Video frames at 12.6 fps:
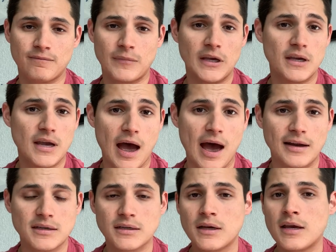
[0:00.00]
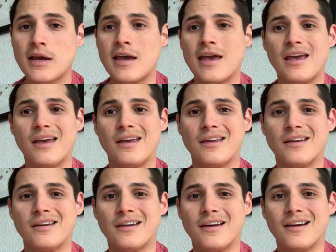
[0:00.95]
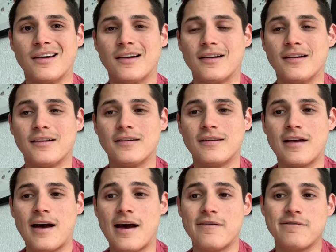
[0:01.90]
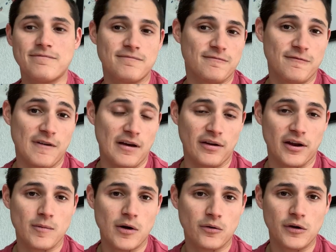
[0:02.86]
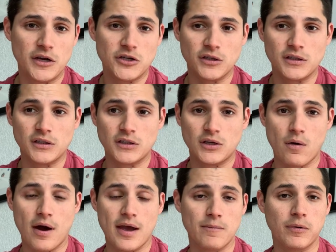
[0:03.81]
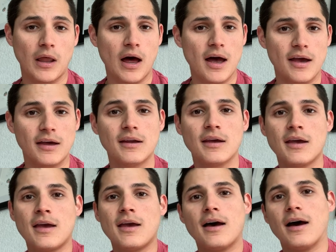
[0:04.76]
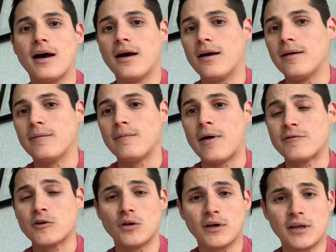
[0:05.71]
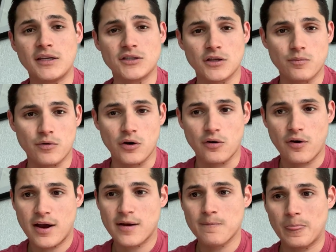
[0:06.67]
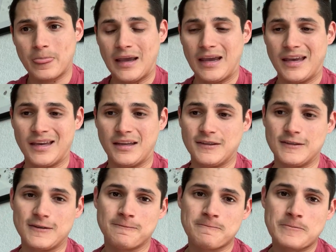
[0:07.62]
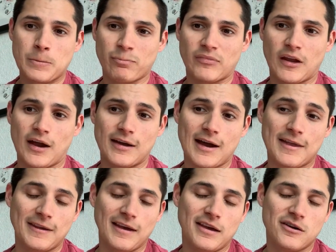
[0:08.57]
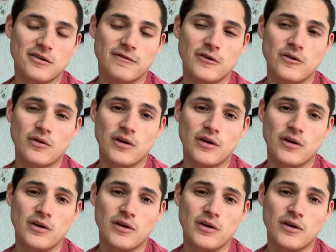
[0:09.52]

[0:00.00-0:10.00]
PCAT, and I found out about Regis. And so I applied after looking into the program, and I got the interview.